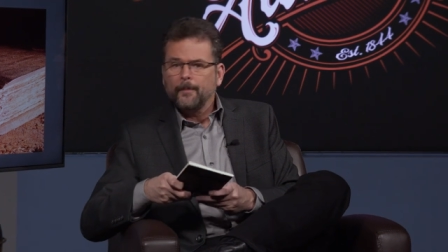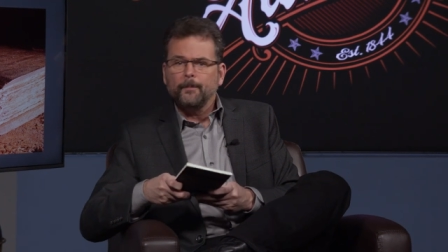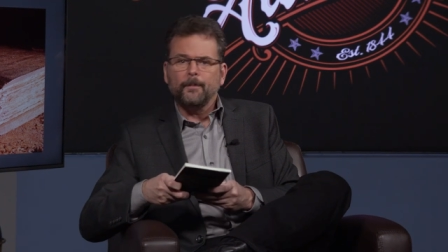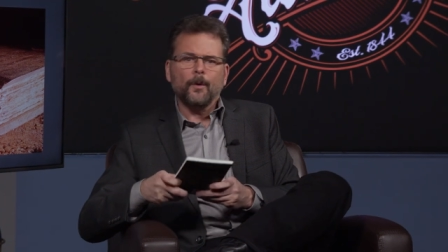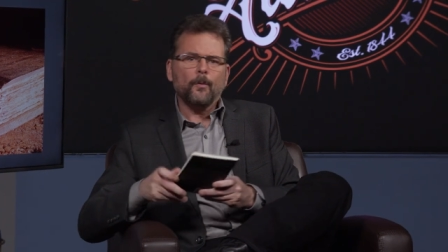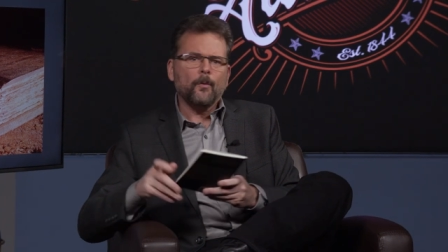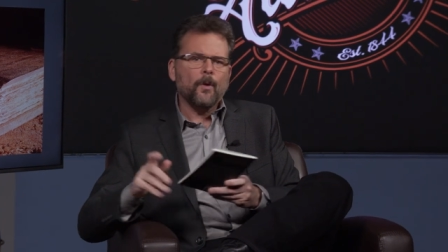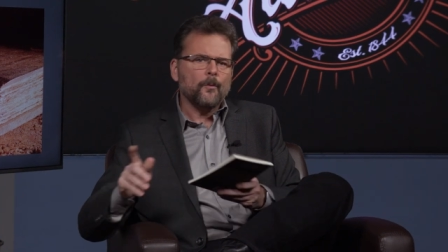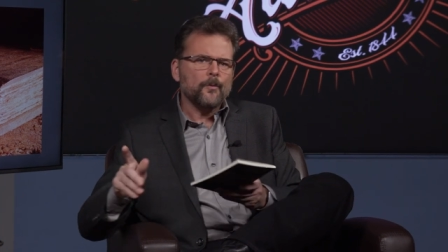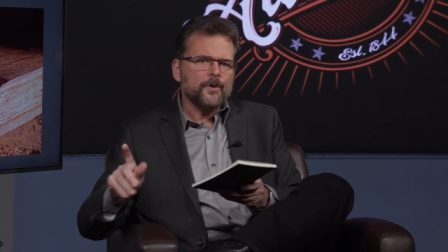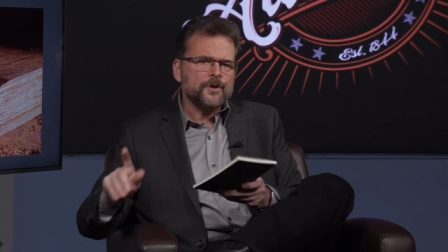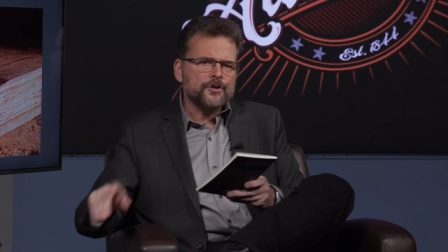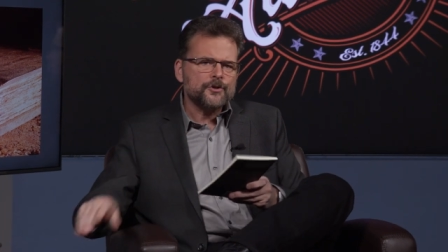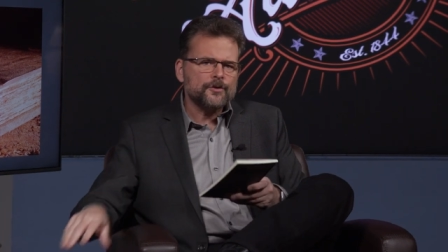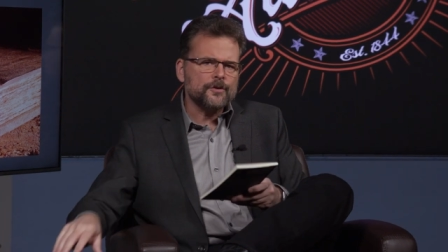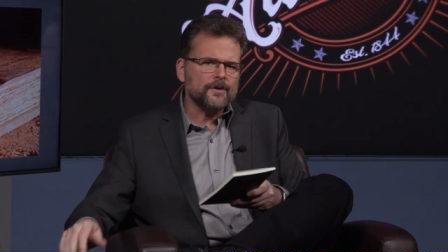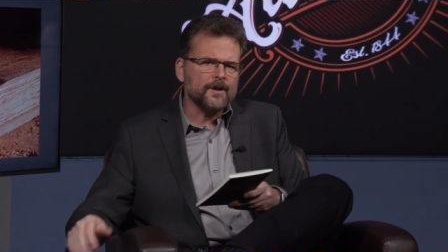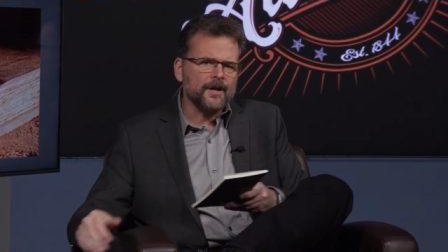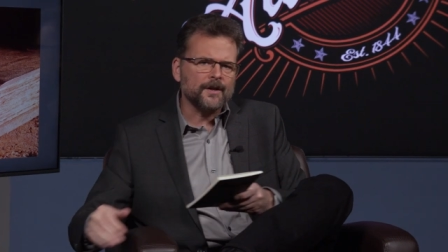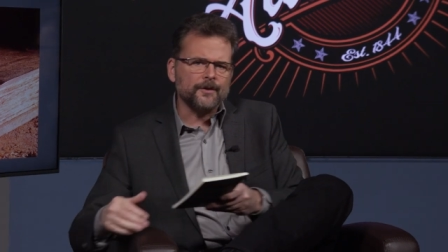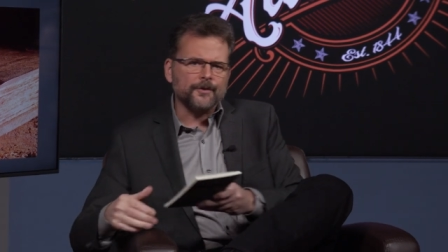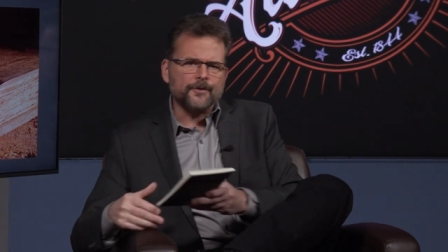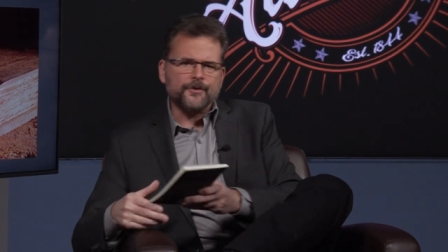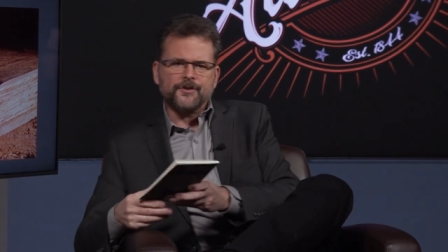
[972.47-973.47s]
But what we
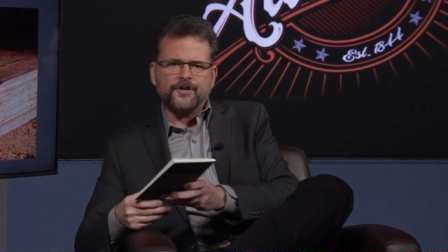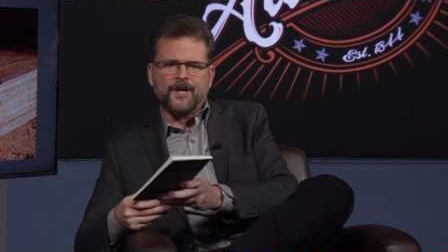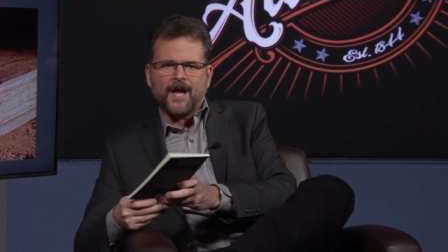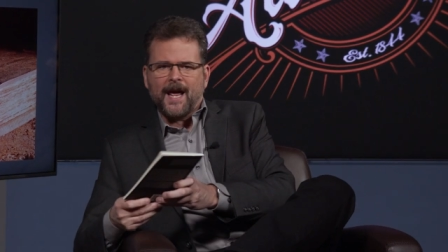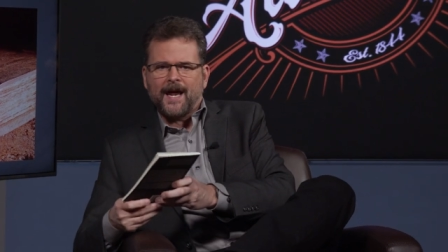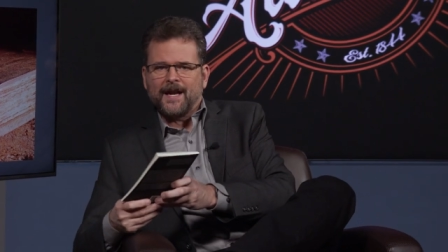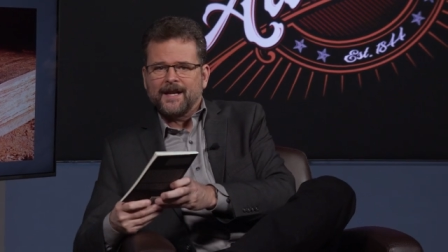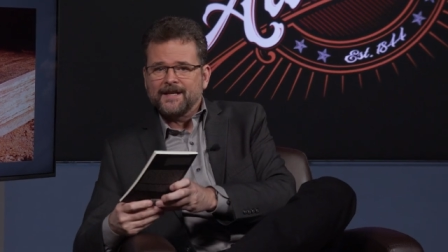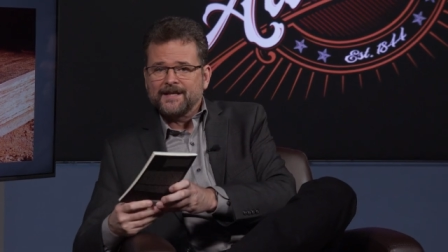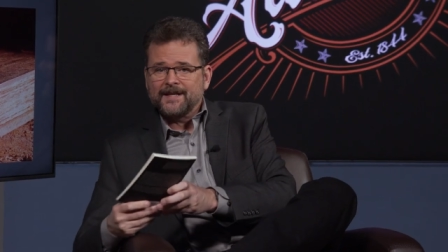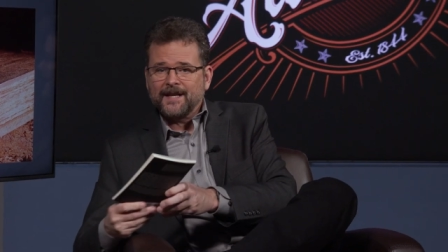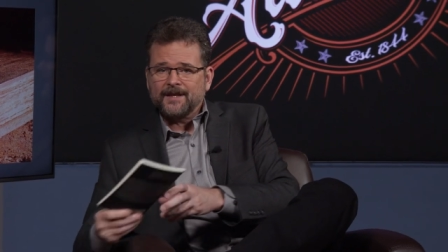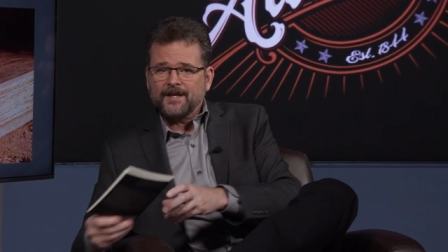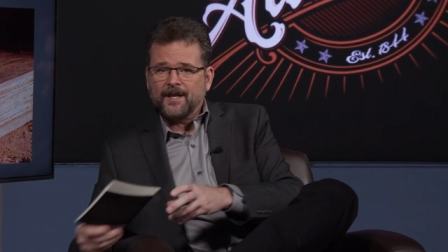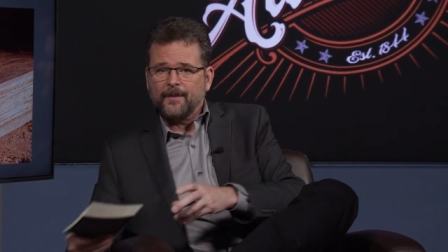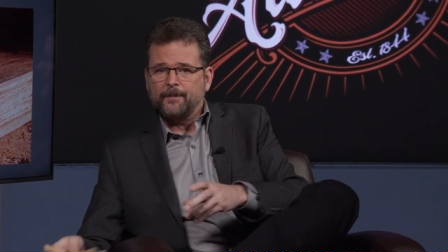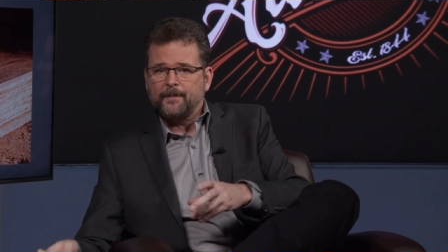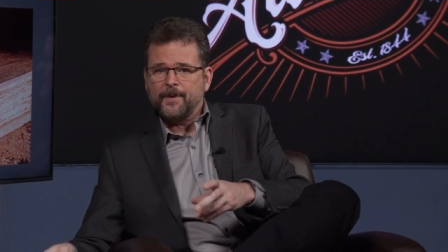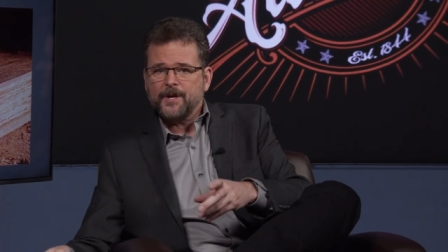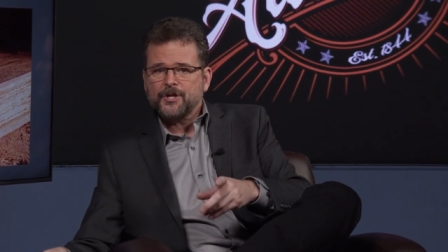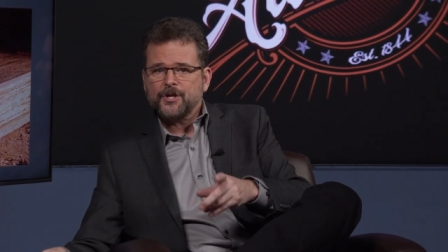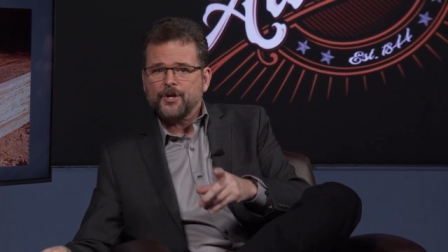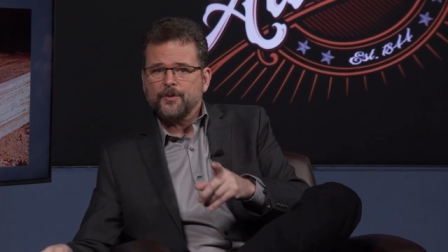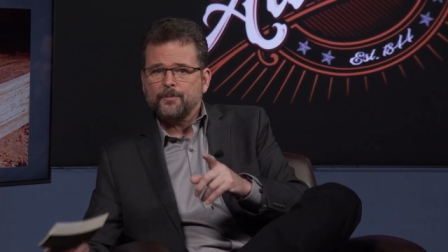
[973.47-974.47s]
should understand is that the
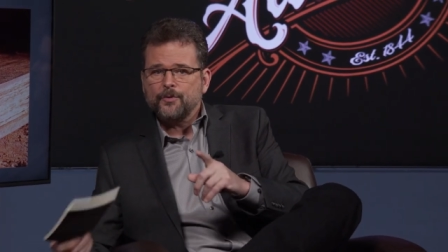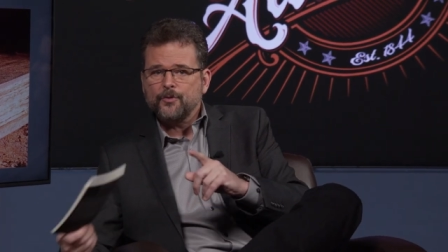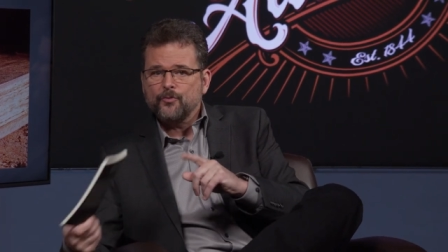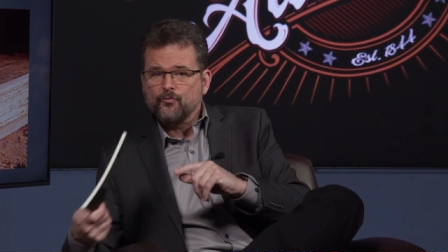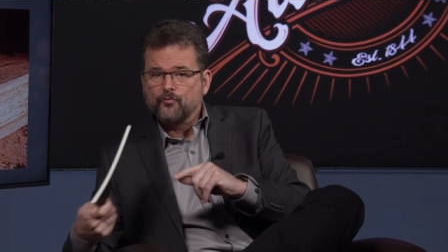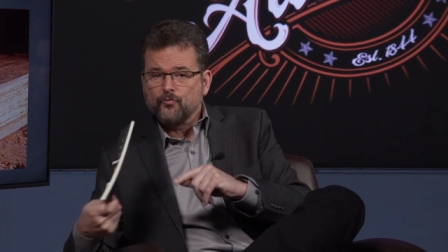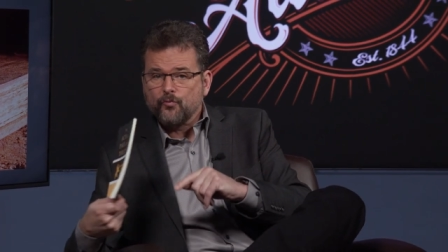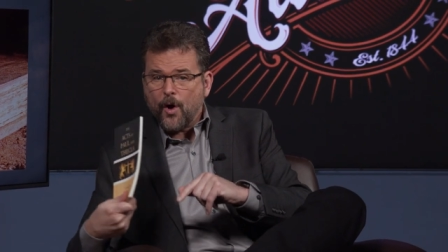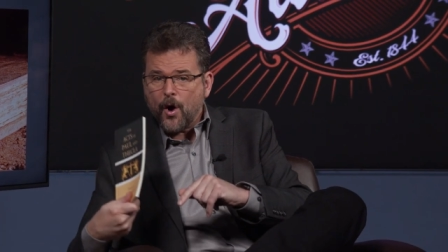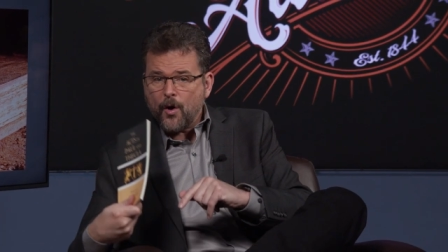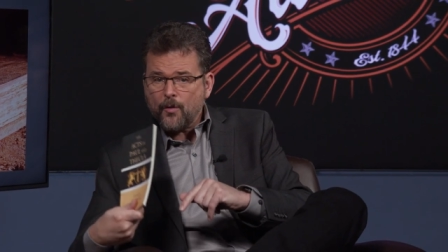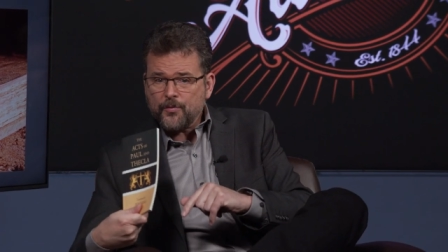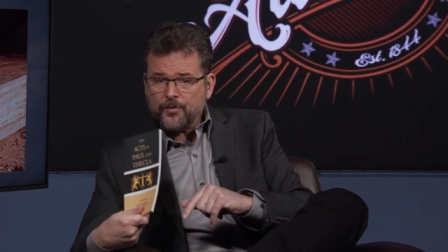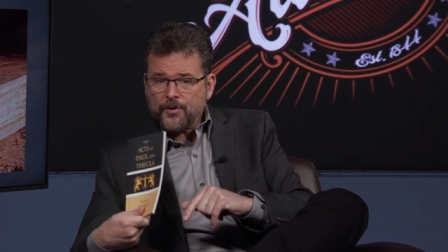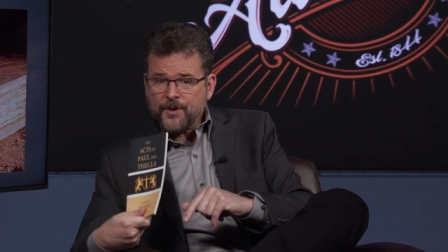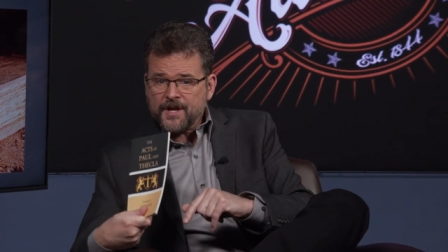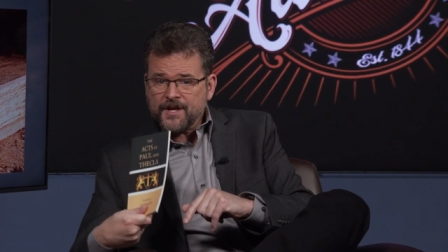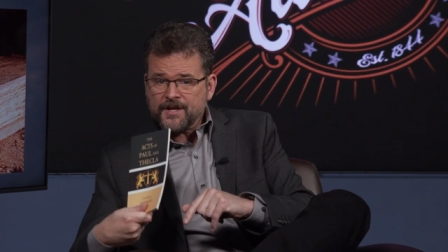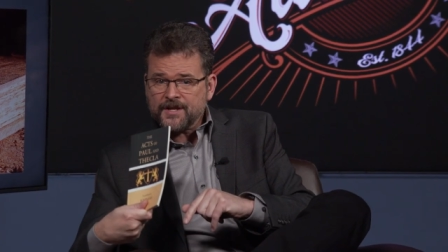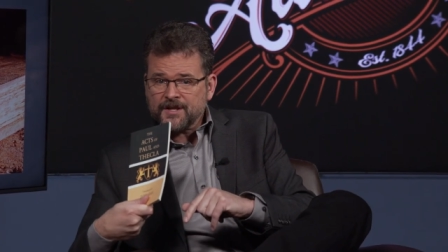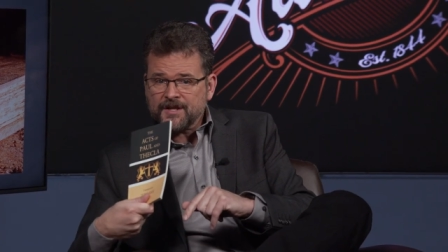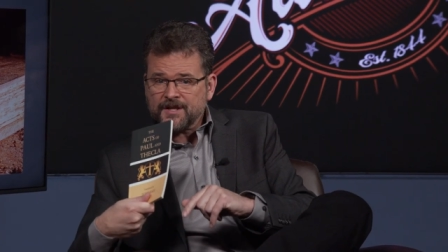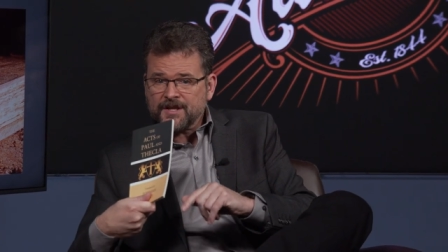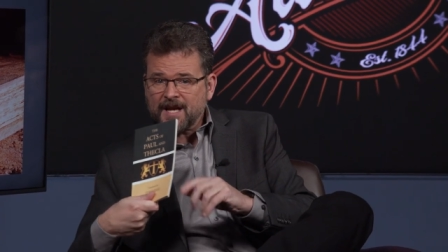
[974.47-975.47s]
bishop who wrote
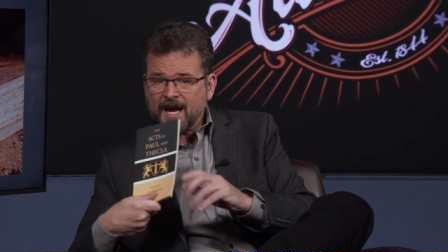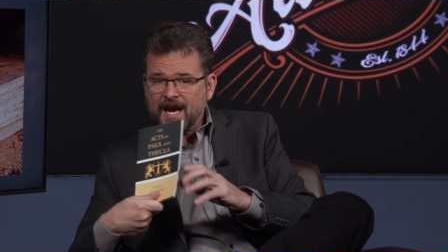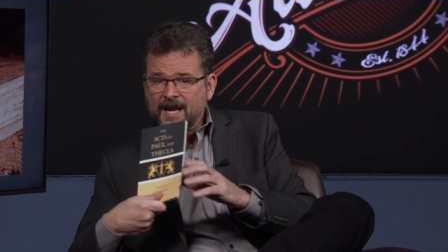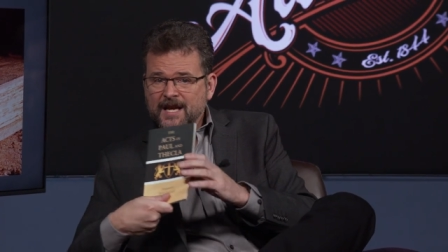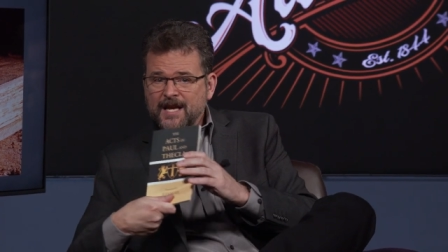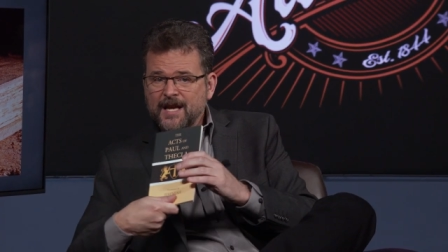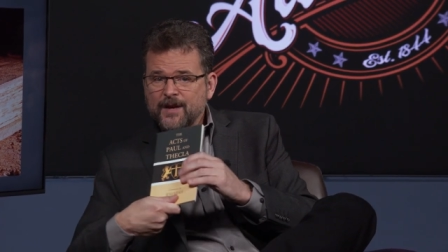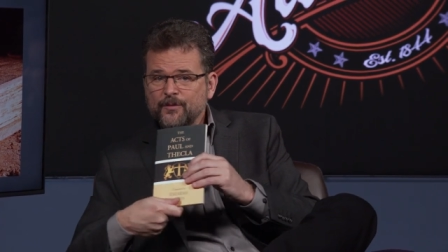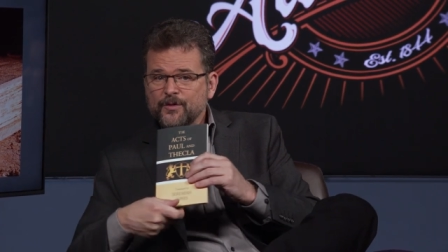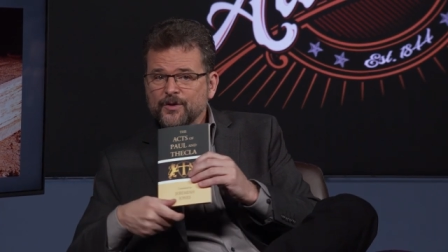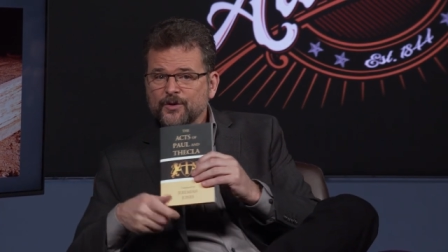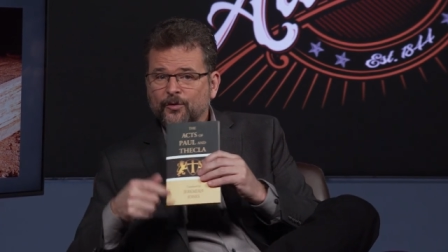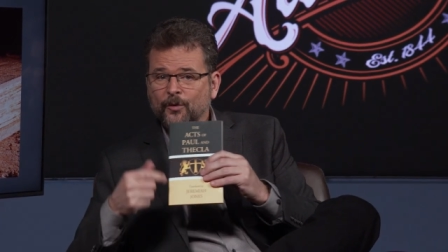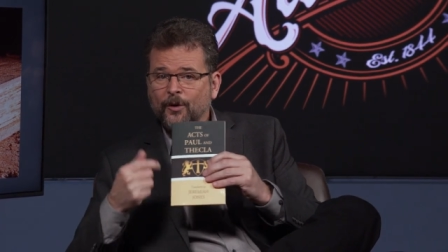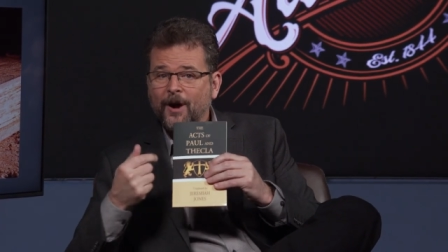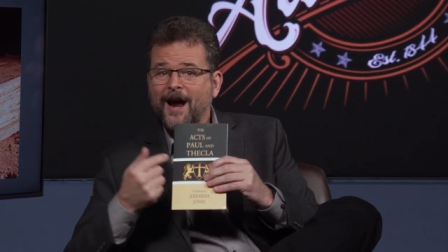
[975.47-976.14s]
this said he was